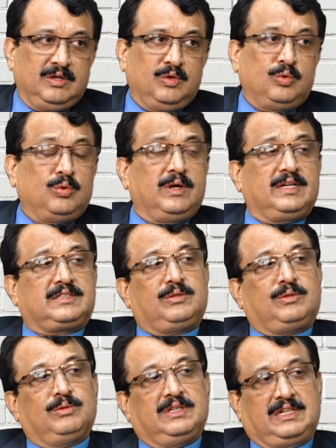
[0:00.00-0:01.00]
Who has to
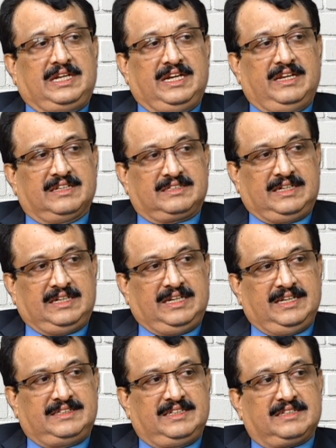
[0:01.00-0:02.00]
do the TDS and
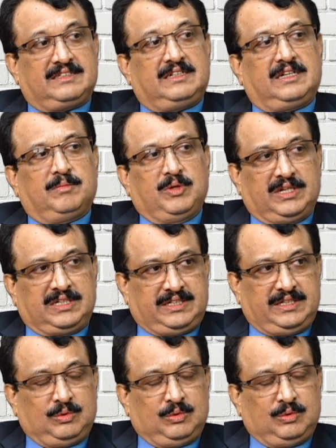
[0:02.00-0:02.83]
TCS and WST?